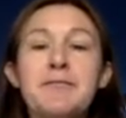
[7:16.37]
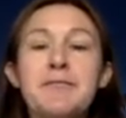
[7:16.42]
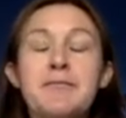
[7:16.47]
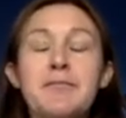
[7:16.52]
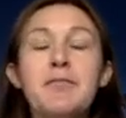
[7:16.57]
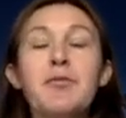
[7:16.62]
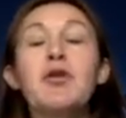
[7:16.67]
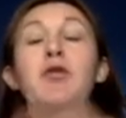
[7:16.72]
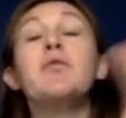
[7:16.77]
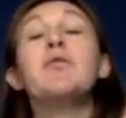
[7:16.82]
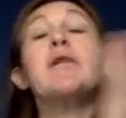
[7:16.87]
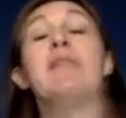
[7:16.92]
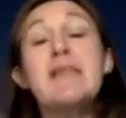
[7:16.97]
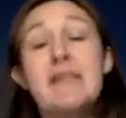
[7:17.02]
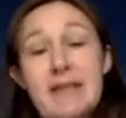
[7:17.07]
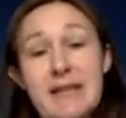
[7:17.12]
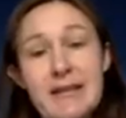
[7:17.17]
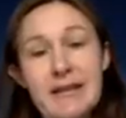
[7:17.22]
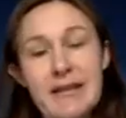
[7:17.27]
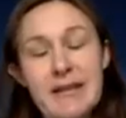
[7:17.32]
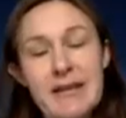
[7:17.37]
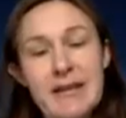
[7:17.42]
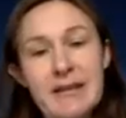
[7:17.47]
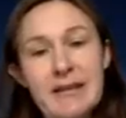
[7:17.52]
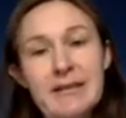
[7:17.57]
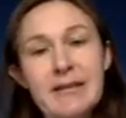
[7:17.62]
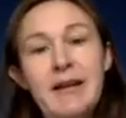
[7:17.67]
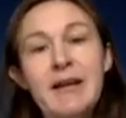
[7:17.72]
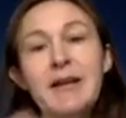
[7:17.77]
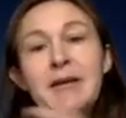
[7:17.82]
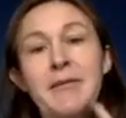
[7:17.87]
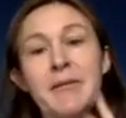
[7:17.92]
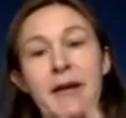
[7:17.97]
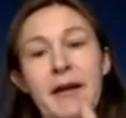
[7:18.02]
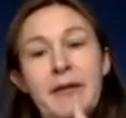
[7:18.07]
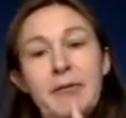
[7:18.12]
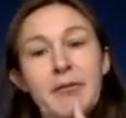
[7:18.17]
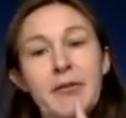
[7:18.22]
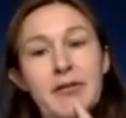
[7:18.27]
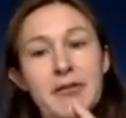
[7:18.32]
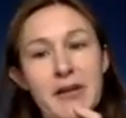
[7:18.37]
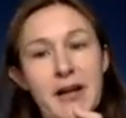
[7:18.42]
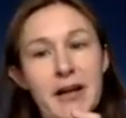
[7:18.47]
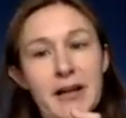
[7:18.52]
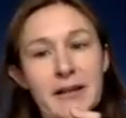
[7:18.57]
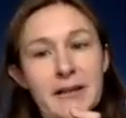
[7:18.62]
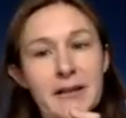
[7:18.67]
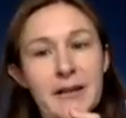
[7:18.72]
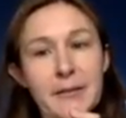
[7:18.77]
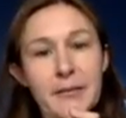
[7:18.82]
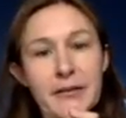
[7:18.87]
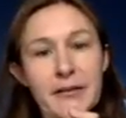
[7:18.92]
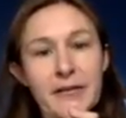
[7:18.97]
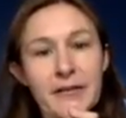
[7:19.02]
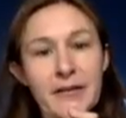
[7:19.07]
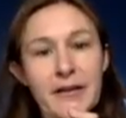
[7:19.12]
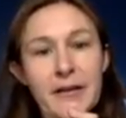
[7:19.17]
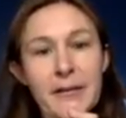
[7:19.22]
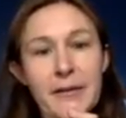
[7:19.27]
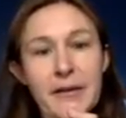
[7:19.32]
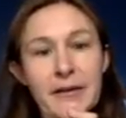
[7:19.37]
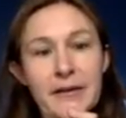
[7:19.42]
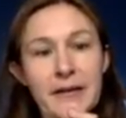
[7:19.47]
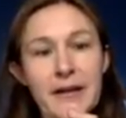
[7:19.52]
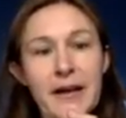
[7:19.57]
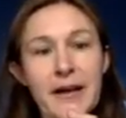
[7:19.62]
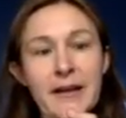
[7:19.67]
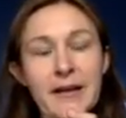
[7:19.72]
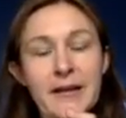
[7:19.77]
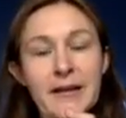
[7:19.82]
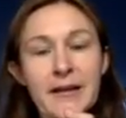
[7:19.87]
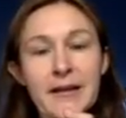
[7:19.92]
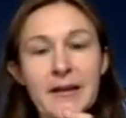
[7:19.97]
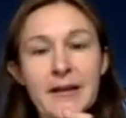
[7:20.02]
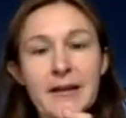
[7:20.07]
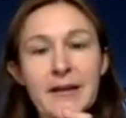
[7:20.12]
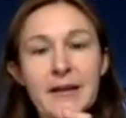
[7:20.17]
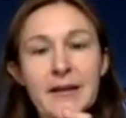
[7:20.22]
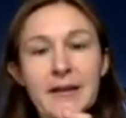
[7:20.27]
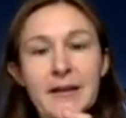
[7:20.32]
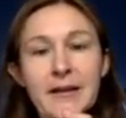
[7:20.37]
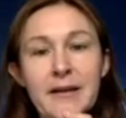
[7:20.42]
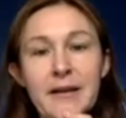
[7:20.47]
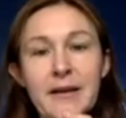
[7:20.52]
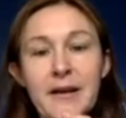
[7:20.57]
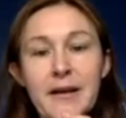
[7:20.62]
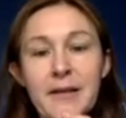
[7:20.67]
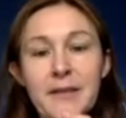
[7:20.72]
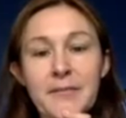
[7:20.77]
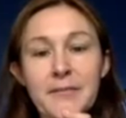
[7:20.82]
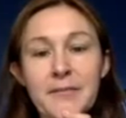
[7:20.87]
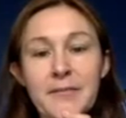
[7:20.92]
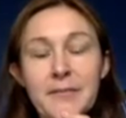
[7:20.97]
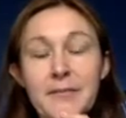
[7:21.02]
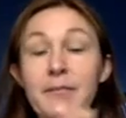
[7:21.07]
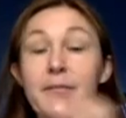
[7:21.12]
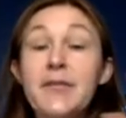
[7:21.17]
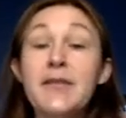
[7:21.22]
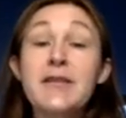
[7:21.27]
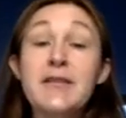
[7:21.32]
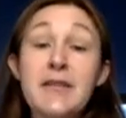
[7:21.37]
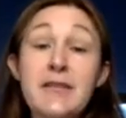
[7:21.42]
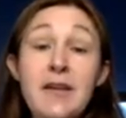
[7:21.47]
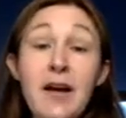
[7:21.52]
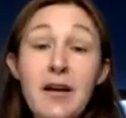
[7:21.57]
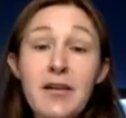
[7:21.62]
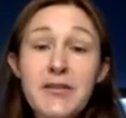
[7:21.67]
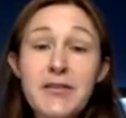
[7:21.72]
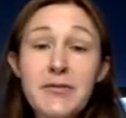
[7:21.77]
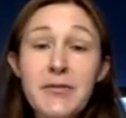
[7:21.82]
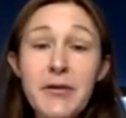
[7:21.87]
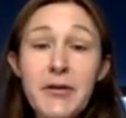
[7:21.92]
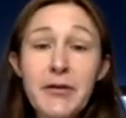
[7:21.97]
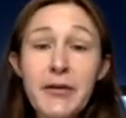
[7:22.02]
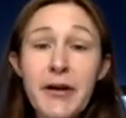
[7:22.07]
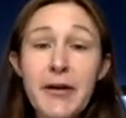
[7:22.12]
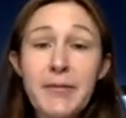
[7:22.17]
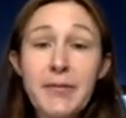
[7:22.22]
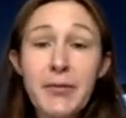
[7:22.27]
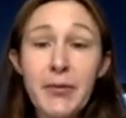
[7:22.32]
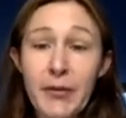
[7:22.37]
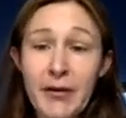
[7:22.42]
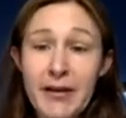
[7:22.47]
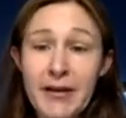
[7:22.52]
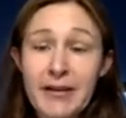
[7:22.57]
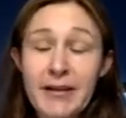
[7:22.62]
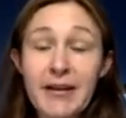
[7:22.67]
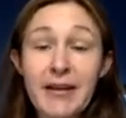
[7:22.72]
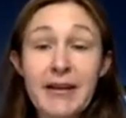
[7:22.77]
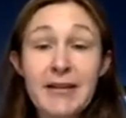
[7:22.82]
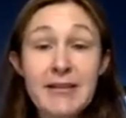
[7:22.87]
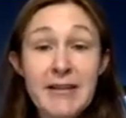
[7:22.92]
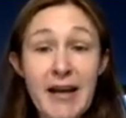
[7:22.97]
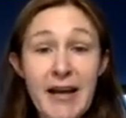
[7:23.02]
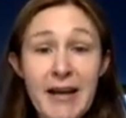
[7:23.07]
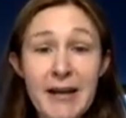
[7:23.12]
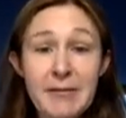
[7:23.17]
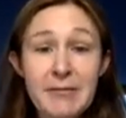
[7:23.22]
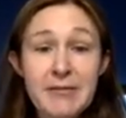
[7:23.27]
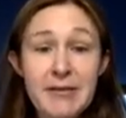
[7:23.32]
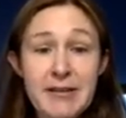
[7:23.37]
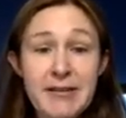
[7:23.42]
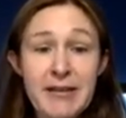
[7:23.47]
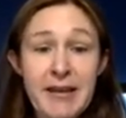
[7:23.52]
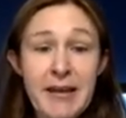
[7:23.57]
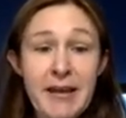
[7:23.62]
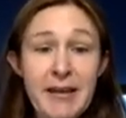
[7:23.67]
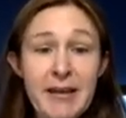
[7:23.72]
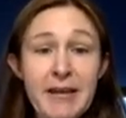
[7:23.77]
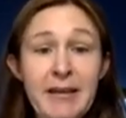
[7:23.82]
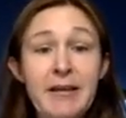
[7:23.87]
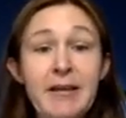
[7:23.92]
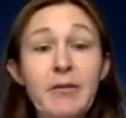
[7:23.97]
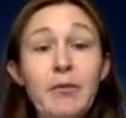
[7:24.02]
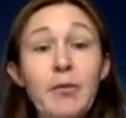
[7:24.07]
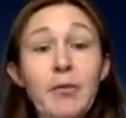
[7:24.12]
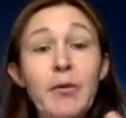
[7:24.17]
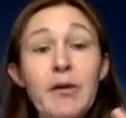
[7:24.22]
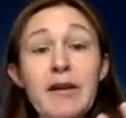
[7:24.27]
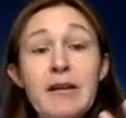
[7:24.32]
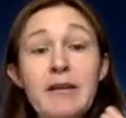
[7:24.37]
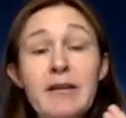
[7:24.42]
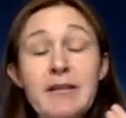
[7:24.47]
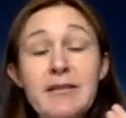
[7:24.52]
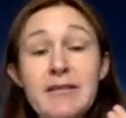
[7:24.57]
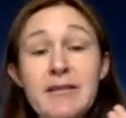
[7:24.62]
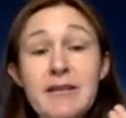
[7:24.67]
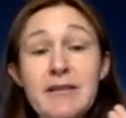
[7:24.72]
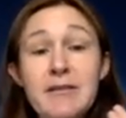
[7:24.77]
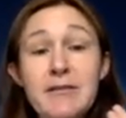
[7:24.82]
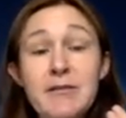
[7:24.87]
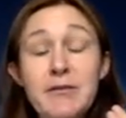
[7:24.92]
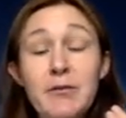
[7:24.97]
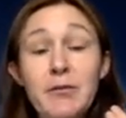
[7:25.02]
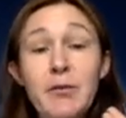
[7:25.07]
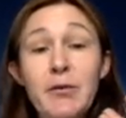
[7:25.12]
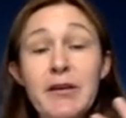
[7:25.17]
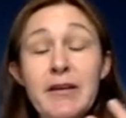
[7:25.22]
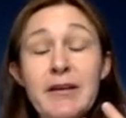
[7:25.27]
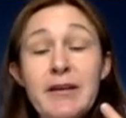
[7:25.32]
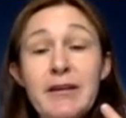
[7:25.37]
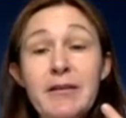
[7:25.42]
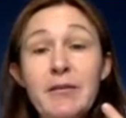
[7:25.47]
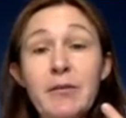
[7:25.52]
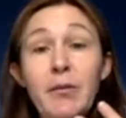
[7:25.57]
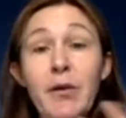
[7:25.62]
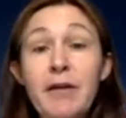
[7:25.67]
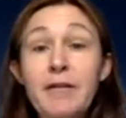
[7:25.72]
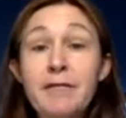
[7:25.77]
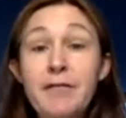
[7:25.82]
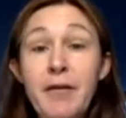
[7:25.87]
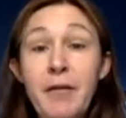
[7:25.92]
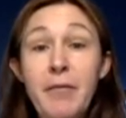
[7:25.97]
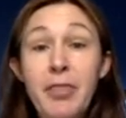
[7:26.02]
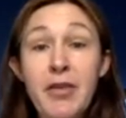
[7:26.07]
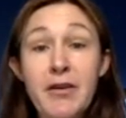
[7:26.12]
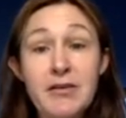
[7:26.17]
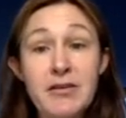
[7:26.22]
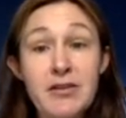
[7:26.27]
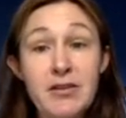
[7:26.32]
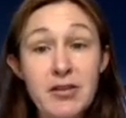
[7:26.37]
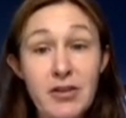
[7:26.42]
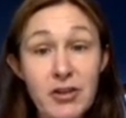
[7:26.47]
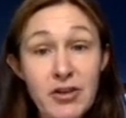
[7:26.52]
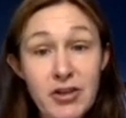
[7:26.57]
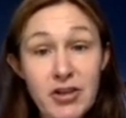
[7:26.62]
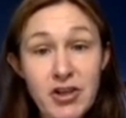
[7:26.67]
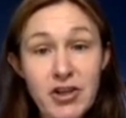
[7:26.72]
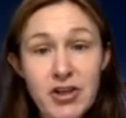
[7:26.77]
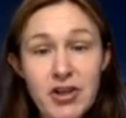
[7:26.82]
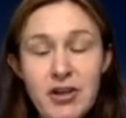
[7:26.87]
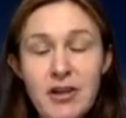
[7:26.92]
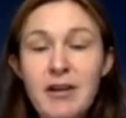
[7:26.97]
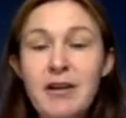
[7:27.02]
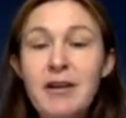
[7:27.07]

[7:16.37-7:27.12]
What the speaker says: more recently, and we'll talk briefly about that. But this is also a great point in time to say, since we went from the search